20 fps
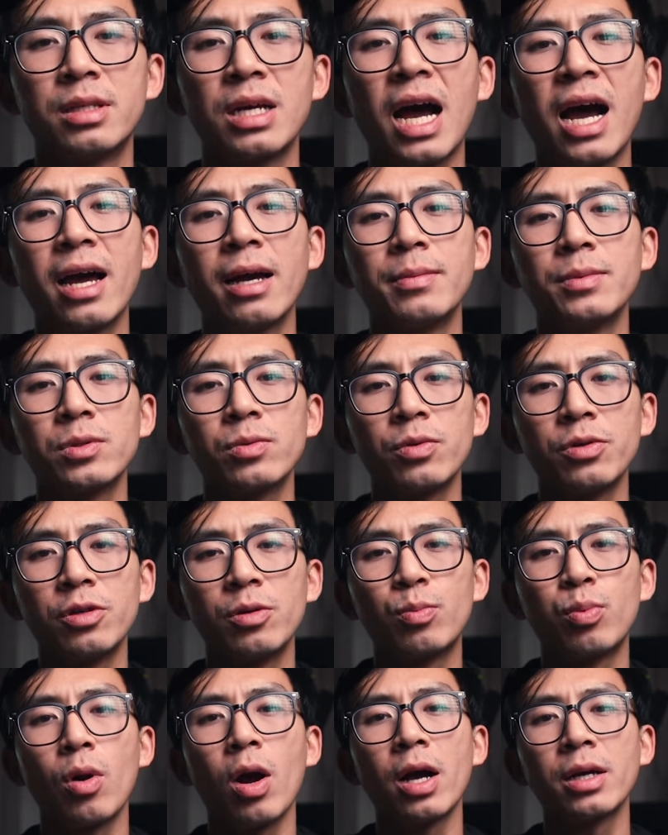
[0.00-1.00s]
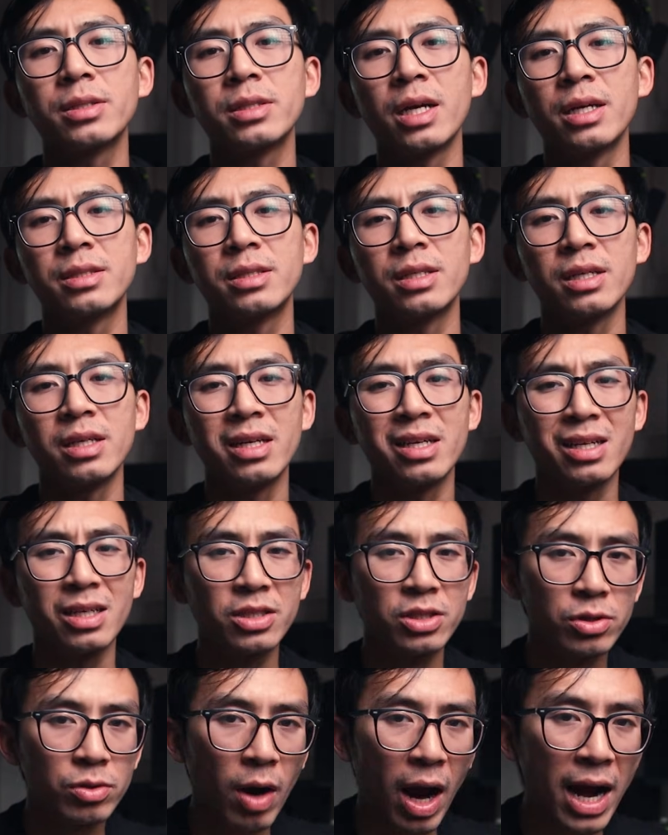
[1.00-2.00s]
The times where you're processing and
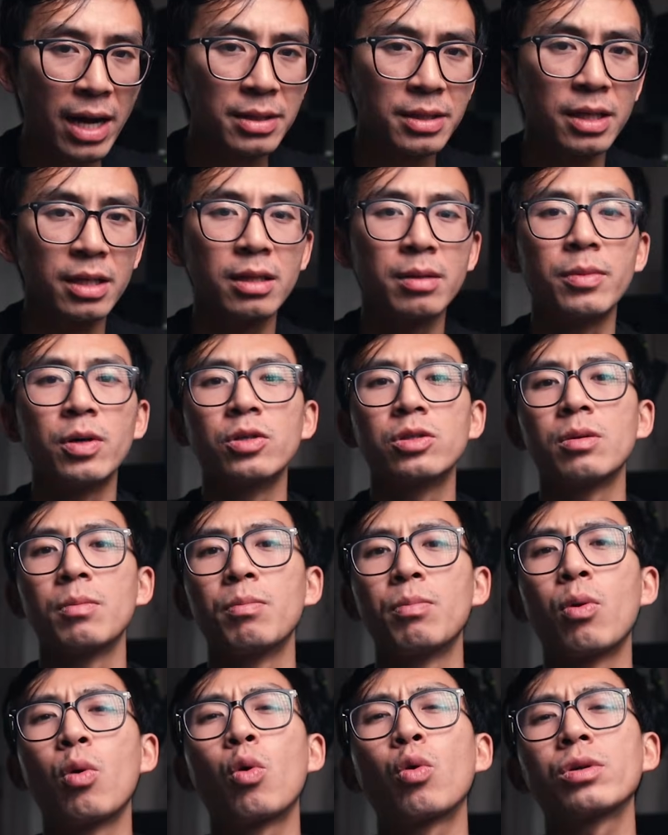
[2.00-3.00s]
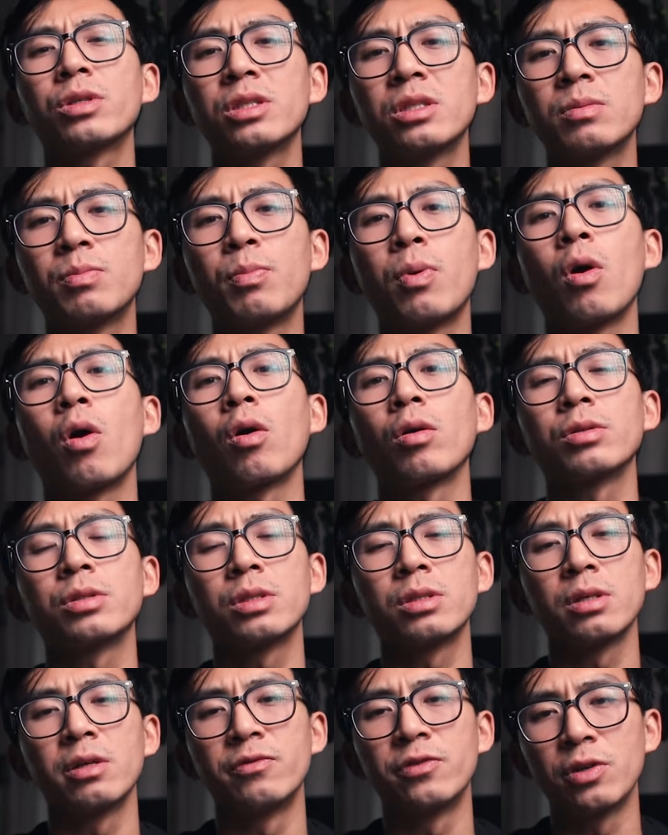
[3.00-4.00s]
extracting the most important
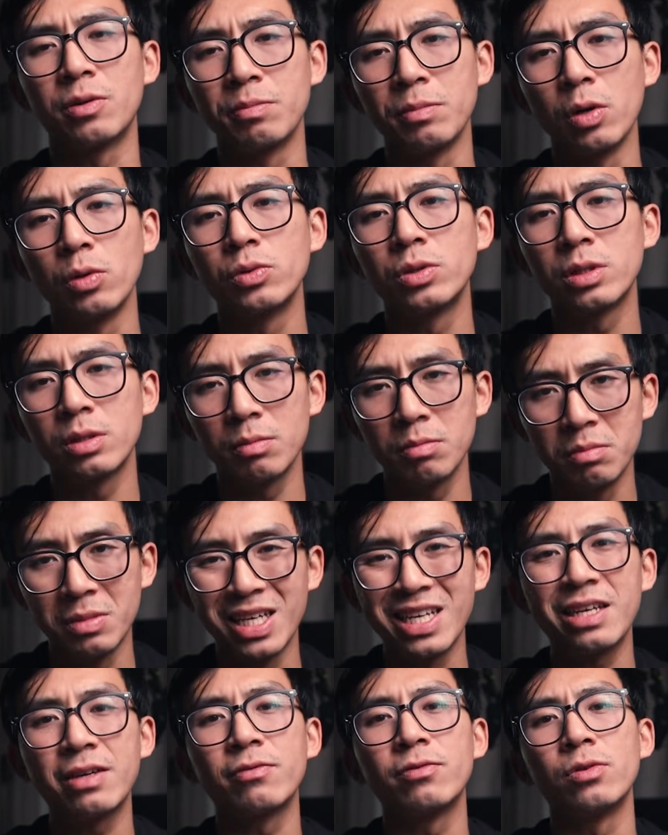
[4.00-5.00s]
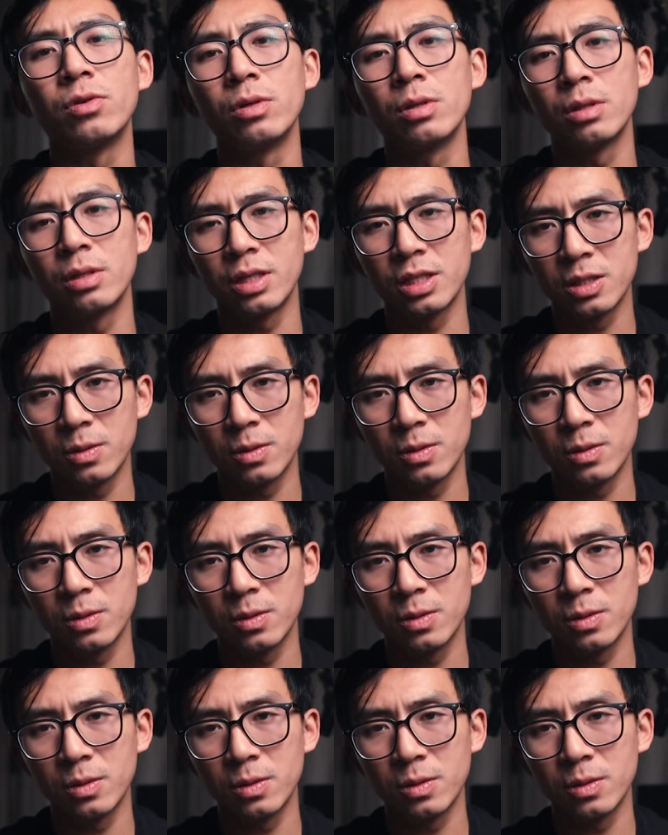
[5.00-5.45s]
parts of your most meaningful